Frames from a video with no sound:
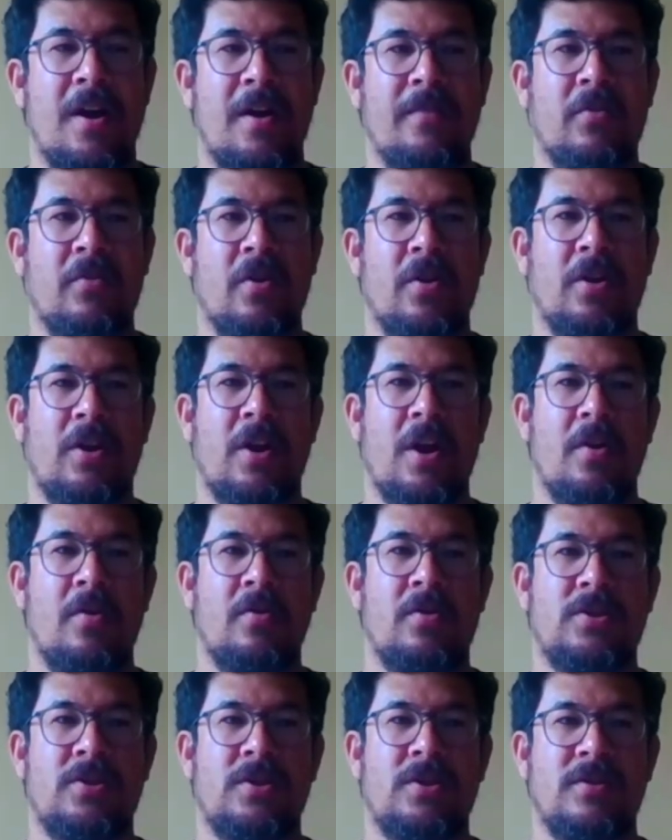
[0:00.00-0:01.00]
I've got to
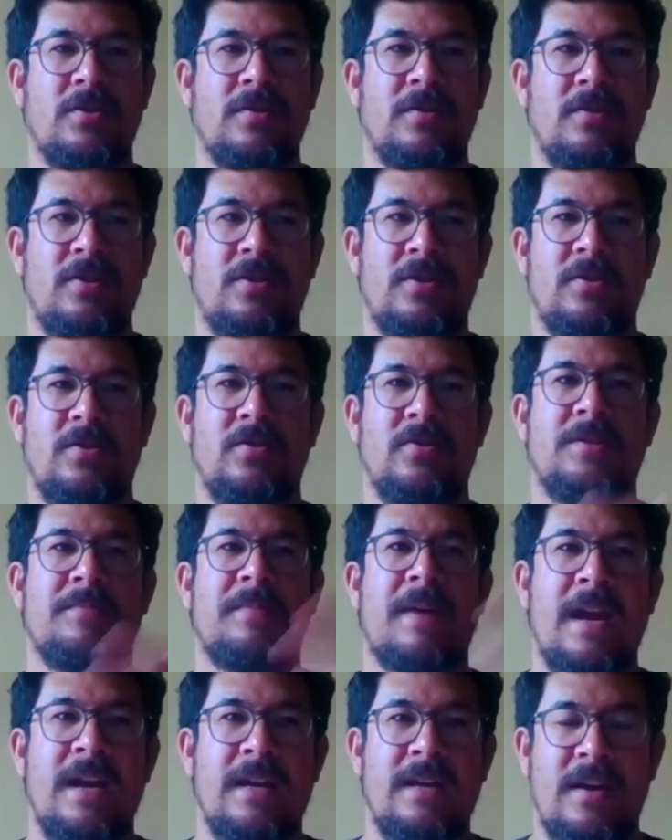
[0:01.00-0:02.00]
go to do some
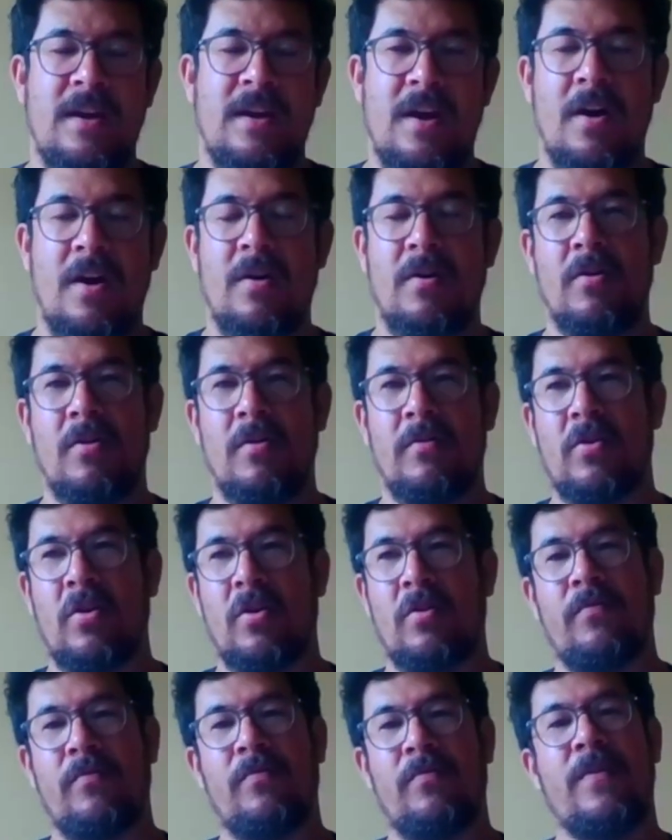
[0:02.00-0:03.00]
ADR, or I've got
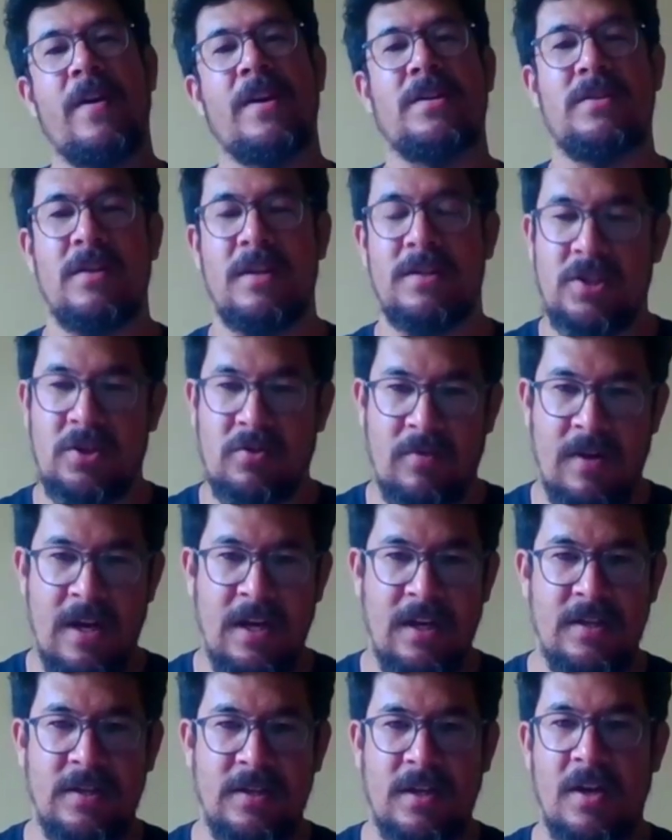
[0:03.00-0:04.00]
a
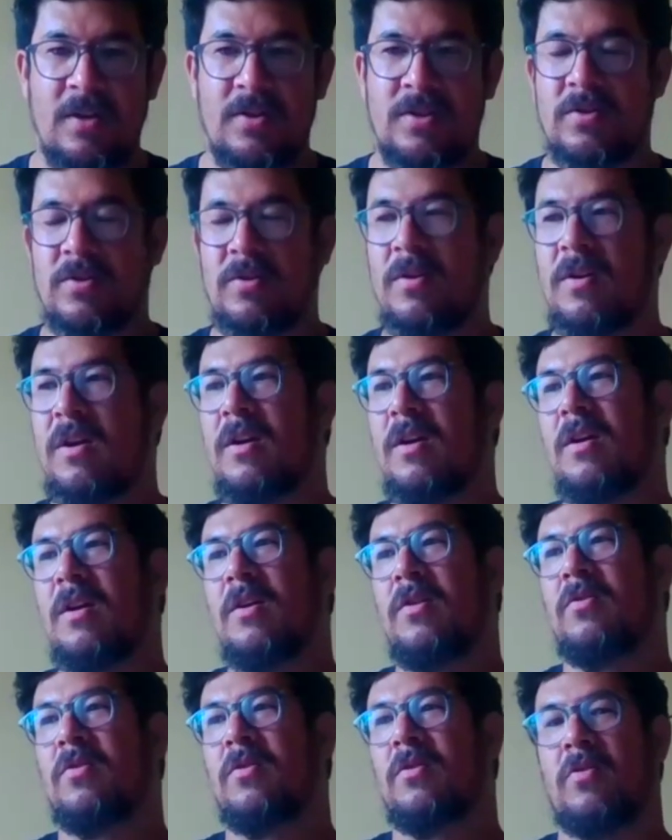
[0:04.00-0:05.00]
screening to go to,
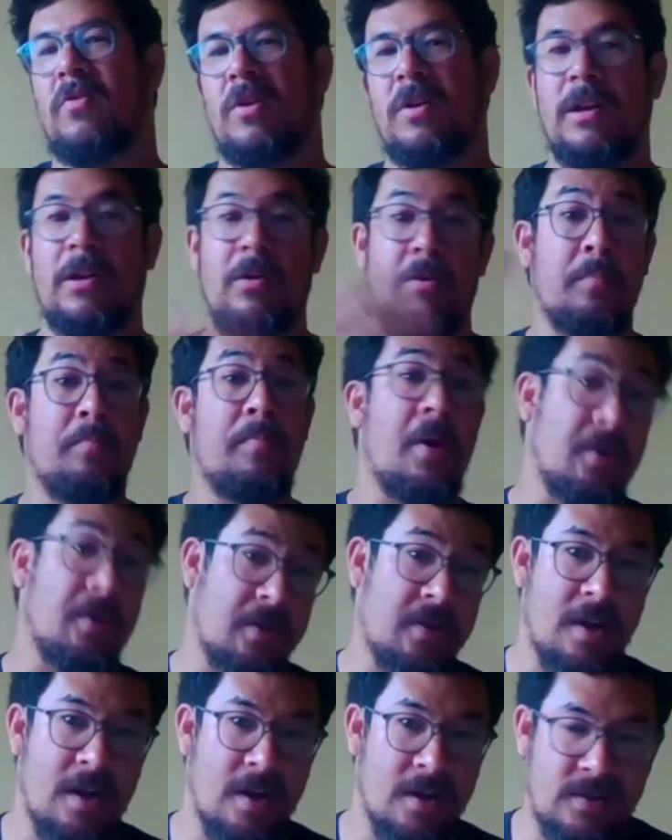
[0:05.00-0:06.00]
or I've got a little
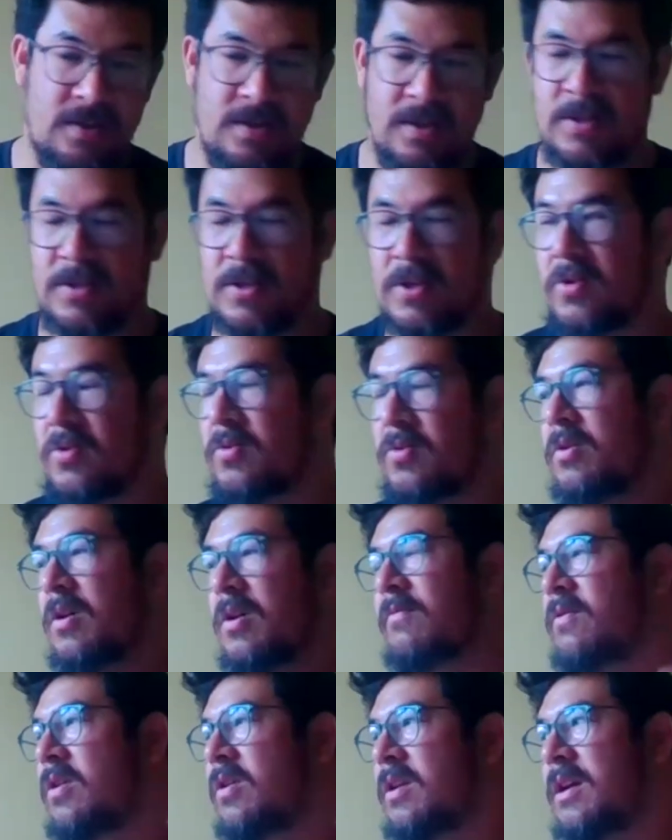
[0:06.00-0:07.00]
podcast to do, or
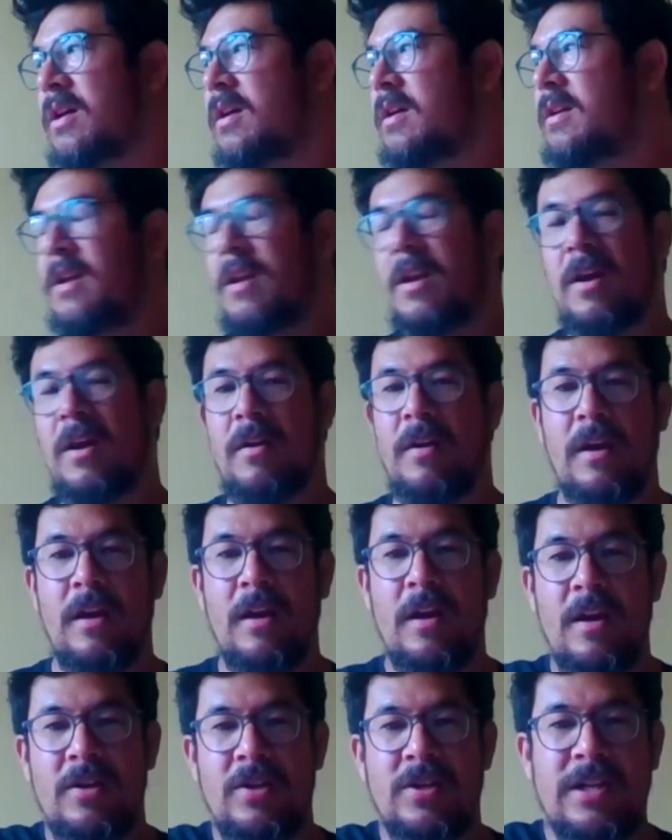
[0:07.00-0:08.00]
I've got a,
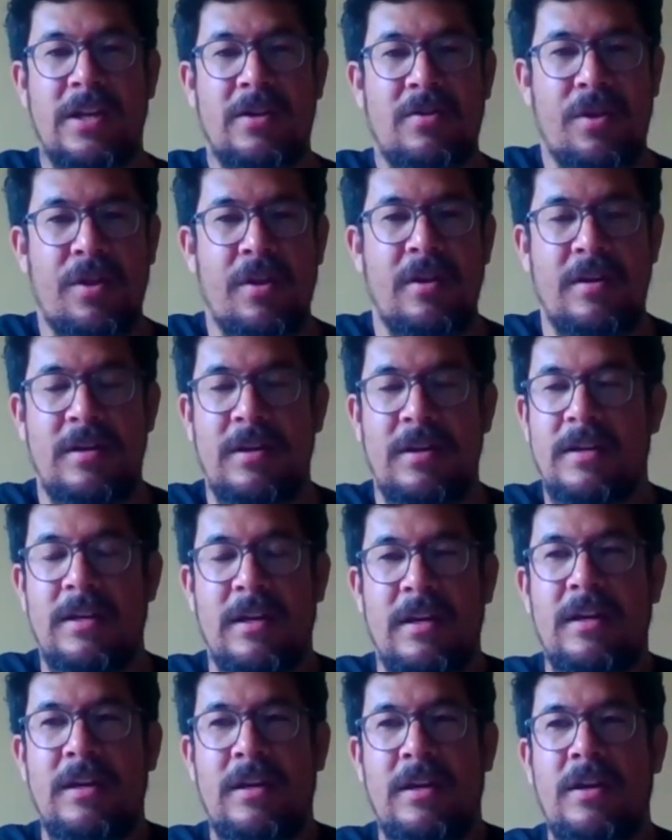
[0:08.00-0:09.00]
just little,
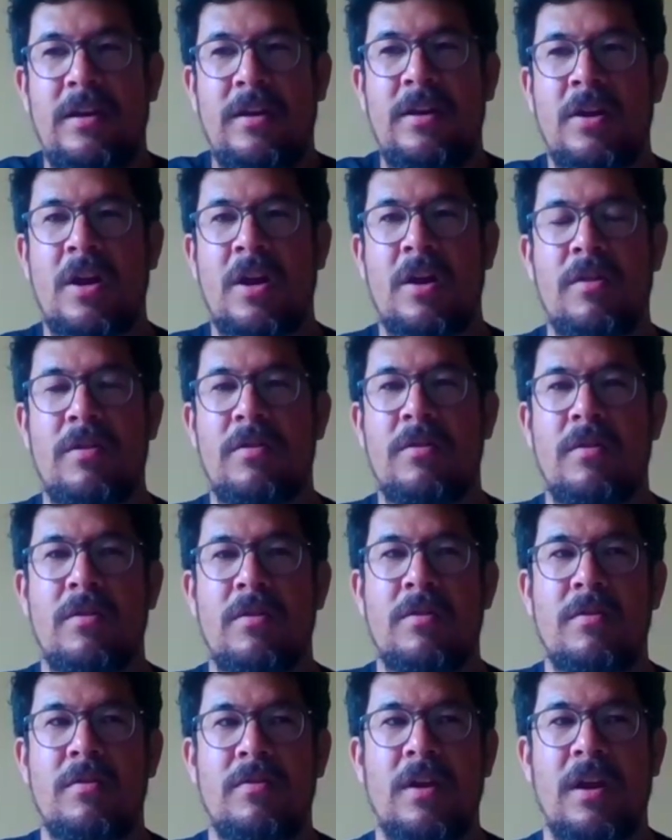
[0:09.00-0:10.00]

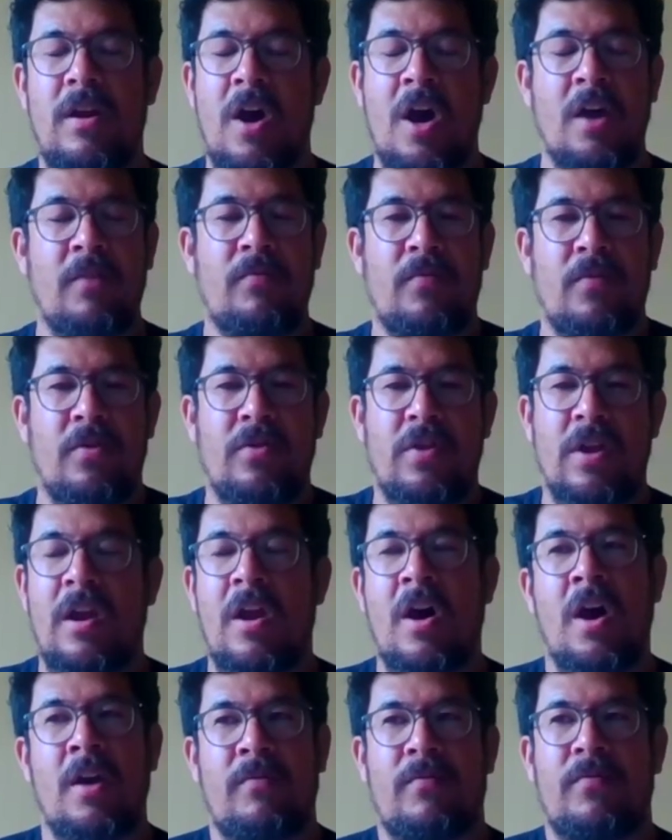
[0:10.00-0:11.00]
the
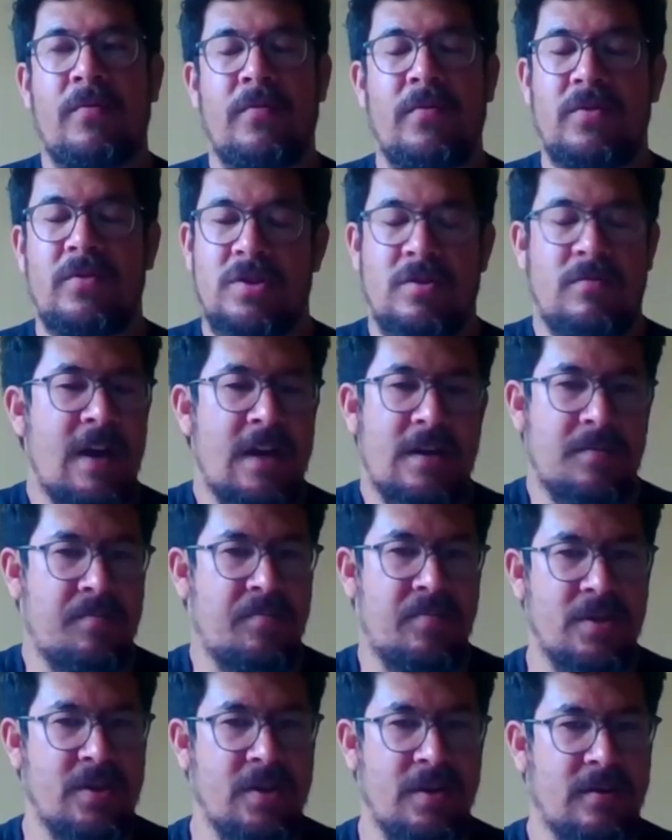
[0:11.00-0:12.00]
life of a director
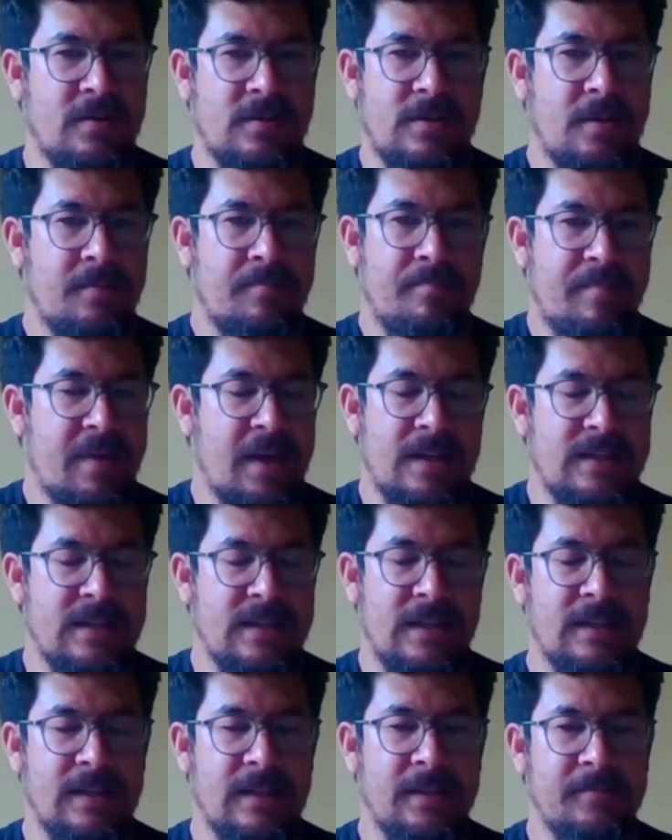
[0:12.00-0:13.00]
producer,
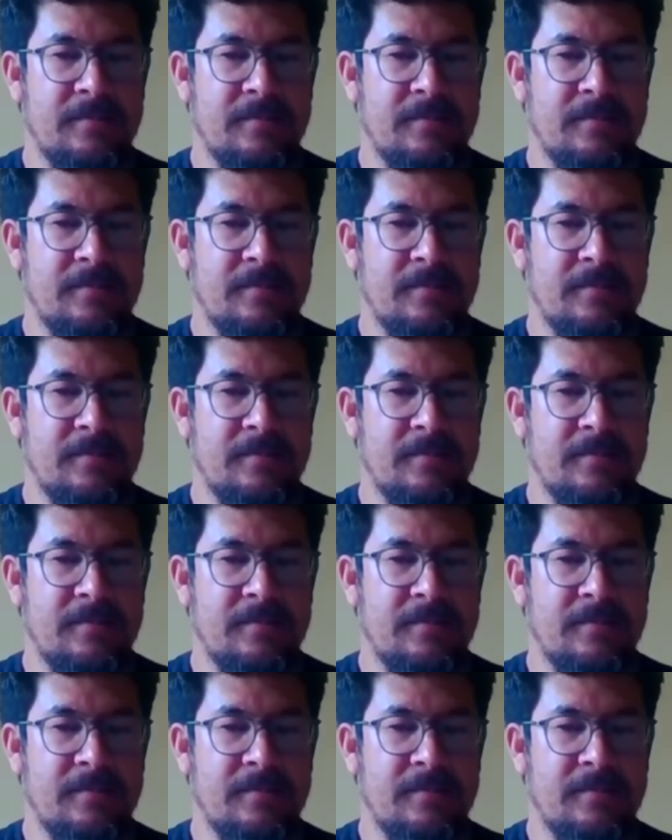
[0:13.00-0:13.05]
basically.